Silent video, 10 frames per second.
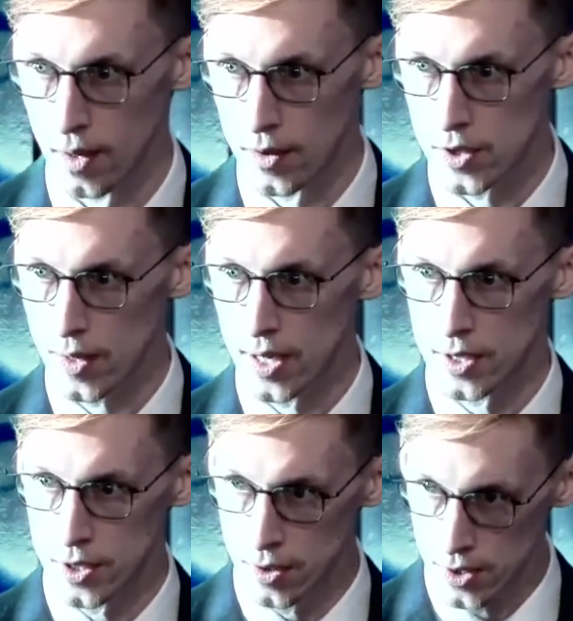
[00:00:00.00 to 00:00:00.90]
So I
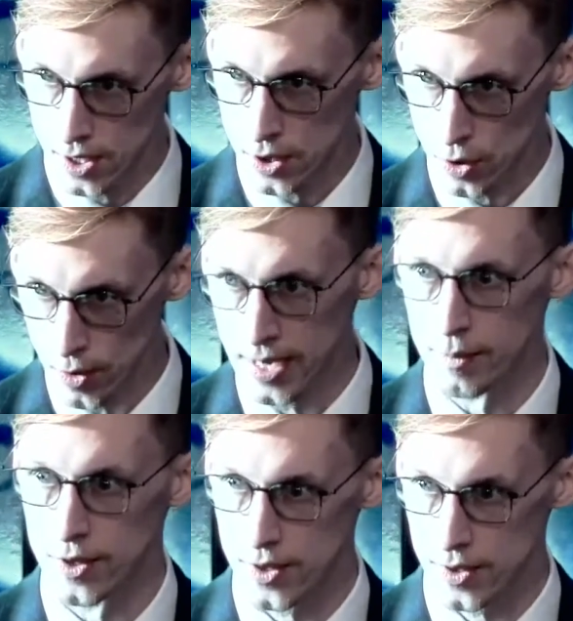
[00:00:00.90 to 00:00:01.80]
deduced these core
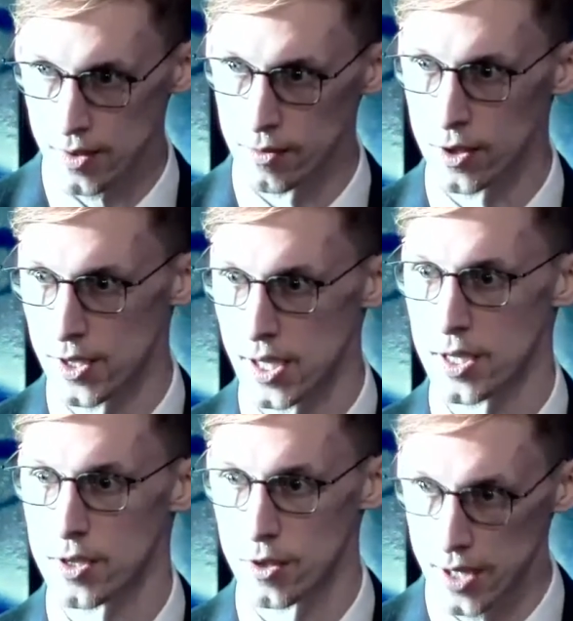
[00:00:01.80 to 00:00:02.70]
elements of
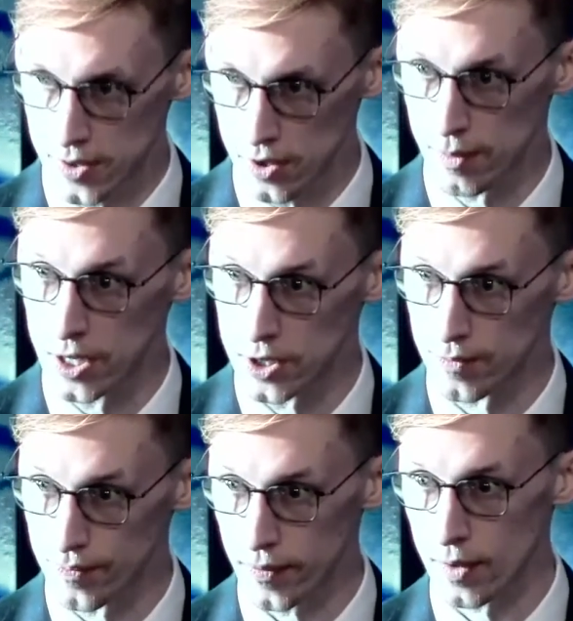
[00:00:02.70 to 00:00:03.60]
organizational transformation